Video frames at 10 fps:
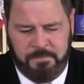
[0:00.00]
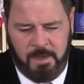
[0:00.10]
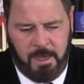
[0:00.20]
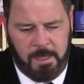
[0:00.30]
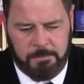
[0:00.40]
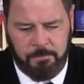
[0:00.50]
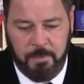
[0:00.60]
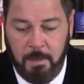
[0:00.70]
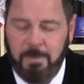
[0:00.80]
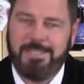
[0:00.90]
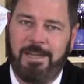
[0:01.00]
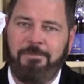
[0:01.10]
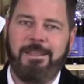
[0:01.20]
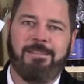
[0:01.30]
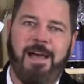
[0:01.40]
but
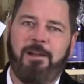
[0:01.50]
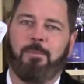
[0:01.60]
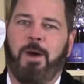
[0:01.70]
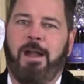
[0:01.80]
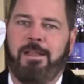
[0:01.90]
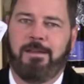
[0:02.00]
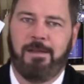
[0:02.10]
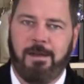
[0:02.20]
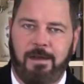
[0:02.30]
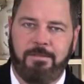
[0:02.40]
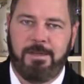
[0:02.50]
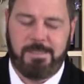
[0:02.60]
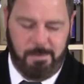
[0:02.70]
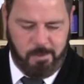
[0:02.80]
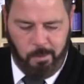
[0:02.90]
definitely lighter bodied than a
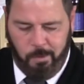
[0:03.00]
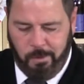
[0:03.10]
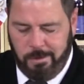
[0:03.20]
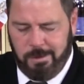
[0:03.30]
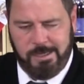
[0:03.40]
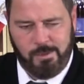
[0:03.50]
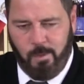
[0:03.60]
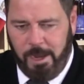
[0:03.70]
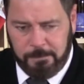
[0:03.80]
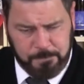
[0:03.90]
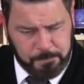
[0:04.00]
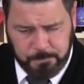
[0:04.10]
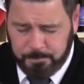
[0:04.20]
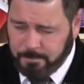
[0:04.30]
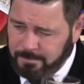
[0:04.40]
typical porter as well.
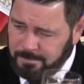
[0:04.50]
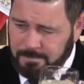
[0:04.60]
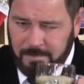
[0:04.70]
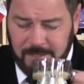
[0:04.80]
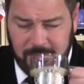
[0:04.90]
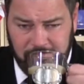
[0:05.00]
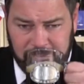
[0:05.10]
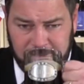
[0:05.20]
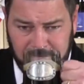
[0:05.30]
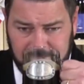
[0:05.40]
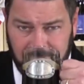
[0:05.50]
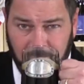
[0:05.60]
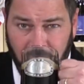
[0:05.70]
Let's give this another sip.